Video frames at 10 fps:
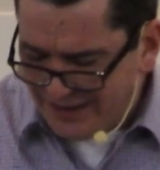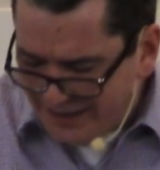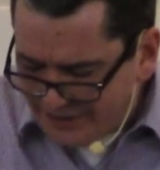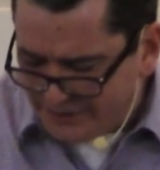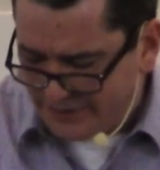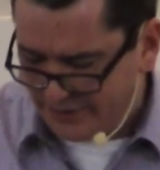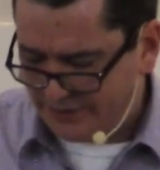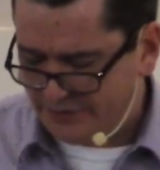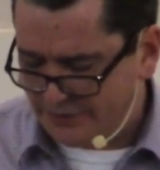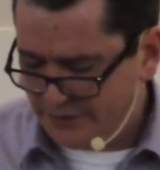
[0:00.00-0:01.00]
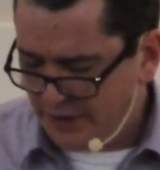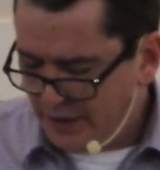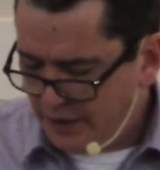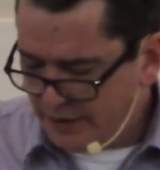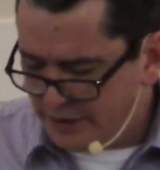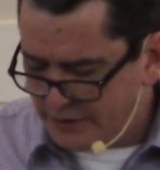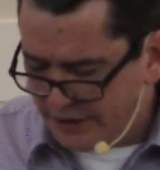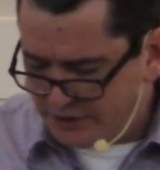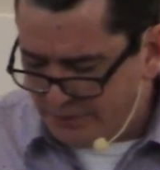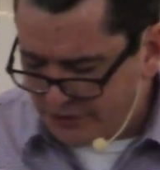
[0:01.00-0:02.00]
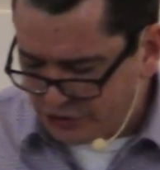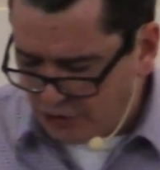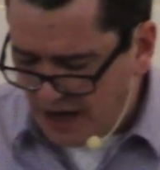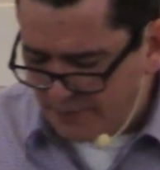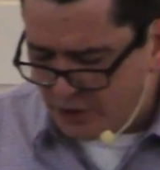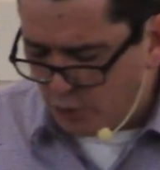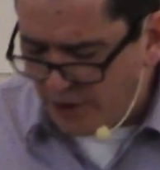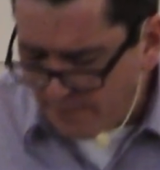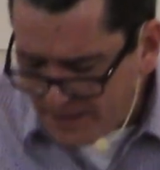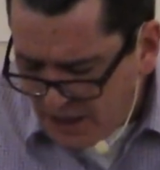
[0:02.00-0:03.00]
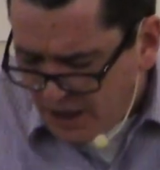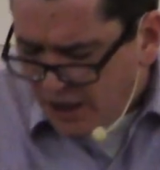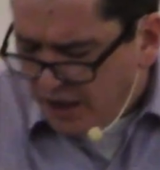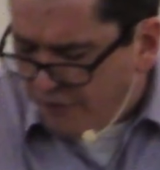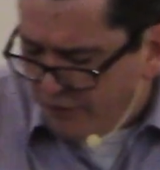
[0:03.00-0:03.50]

is this that uh, is being described here? Well, if,